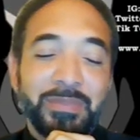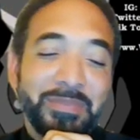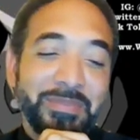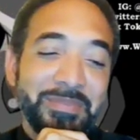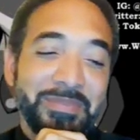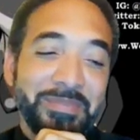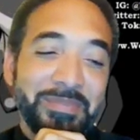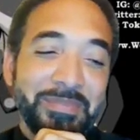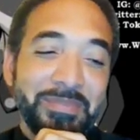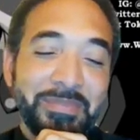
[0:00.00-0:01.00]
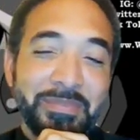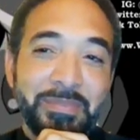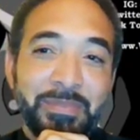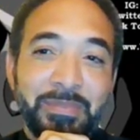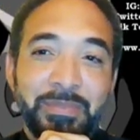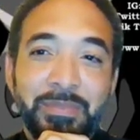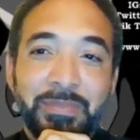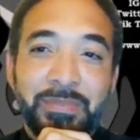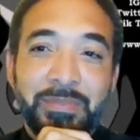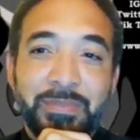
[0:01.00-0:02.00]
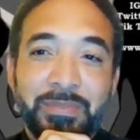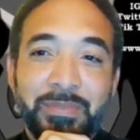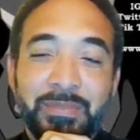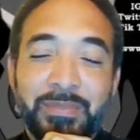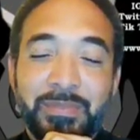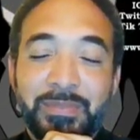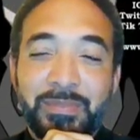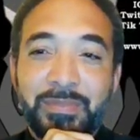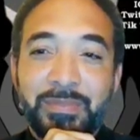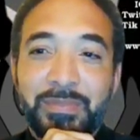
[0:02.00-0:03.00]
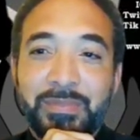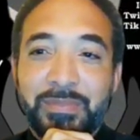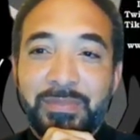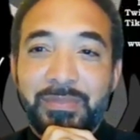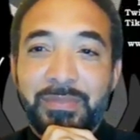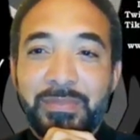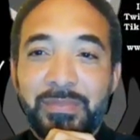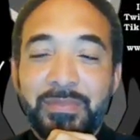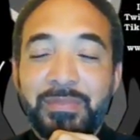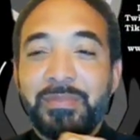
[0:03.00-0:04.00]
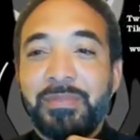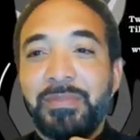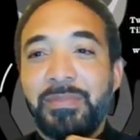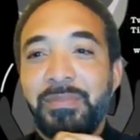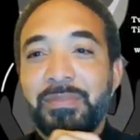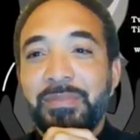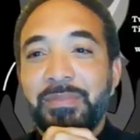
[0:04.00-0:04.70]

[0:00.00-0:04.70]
No words are spoken by the person on screen.